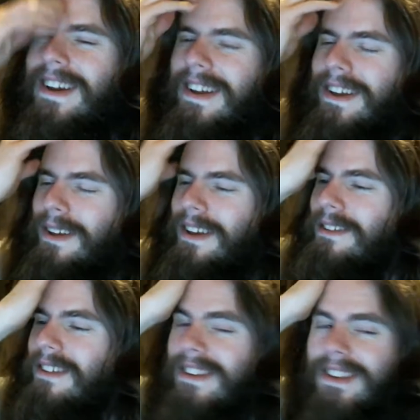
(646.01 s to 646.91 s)

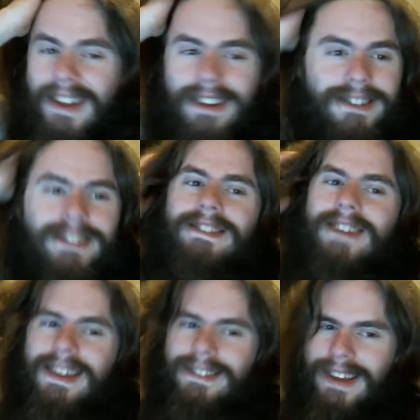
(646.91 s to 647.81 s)
he's an intelligence
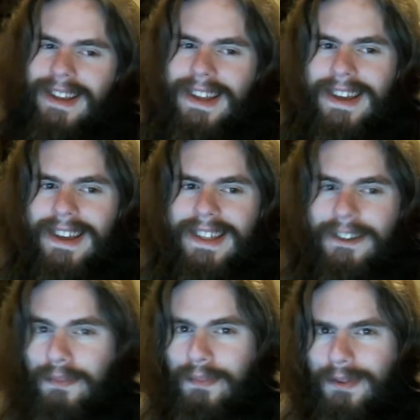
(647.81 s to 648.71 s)
asset.
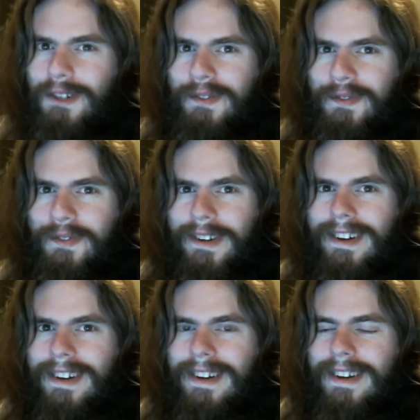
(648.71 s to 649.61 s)
There's proof
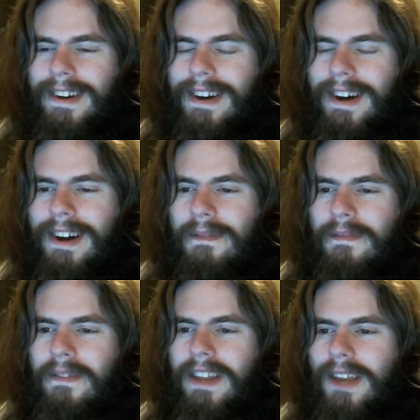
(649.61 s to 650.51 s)

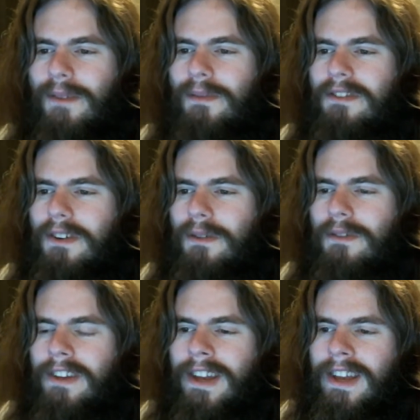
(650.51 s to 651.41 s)
um, that he was
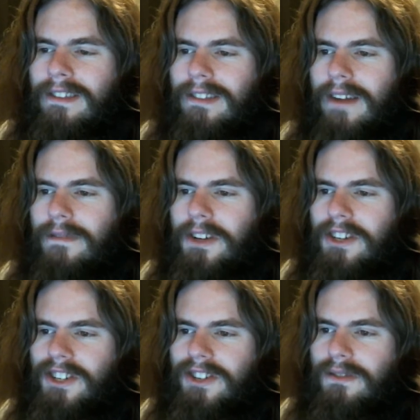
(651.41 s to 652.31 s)
using his
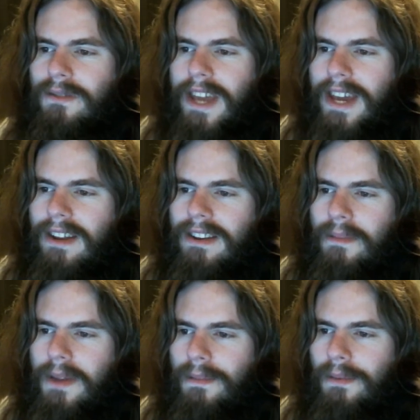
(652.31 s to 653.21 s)
leverage to get into
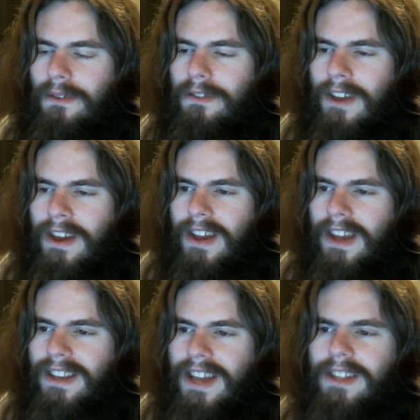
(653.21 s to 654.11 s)
people's
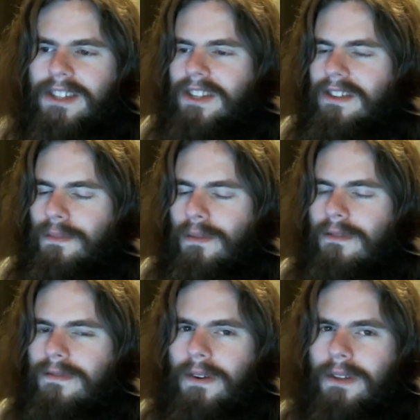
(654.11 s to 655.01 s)
intelligence
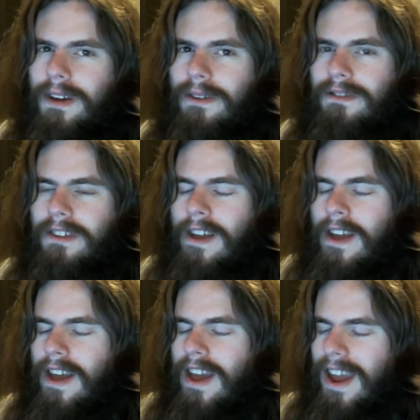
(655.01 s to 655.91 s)
portfolios.
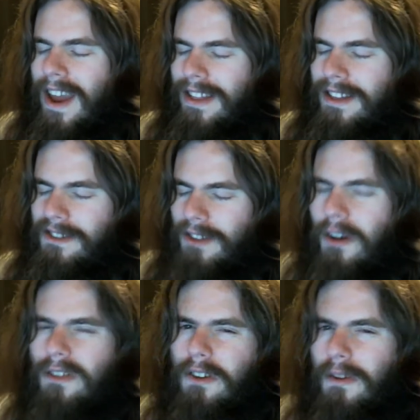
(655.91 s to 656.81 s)
And there's
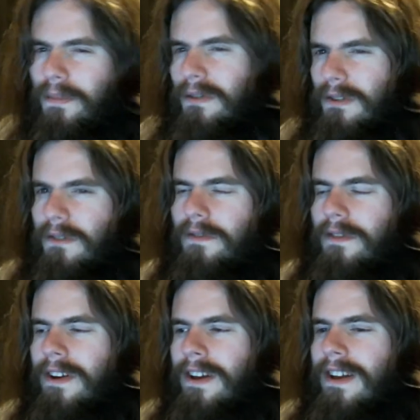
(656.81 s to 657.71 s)
also
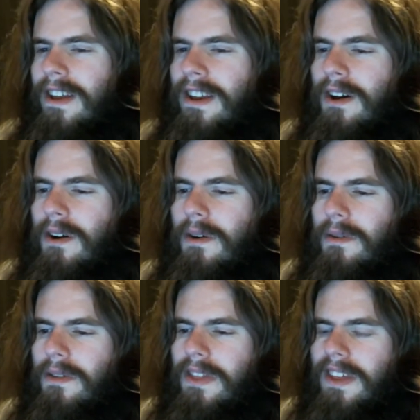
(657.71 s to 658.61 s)
proof, you
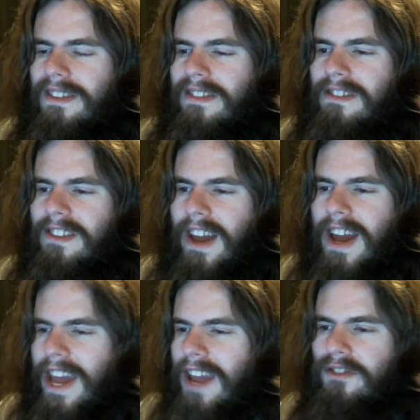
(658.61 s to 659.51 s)
know, that
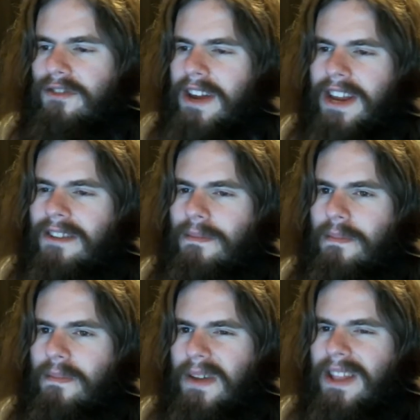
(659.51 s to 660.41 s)
CIA
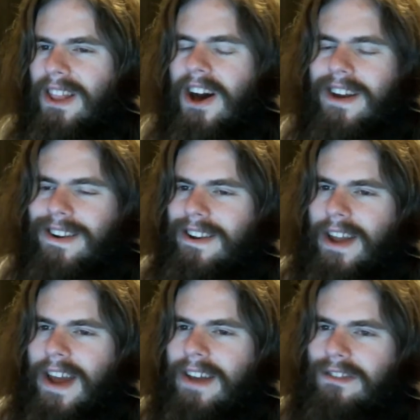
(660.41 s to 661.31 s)
trained bin Laden
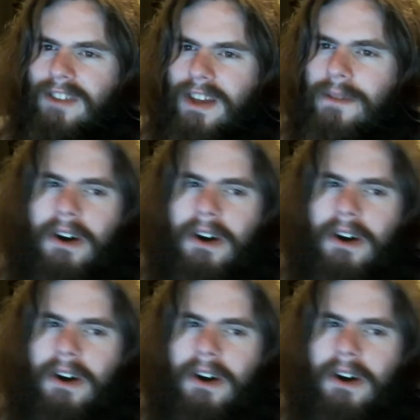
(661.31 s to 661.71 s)
as Tim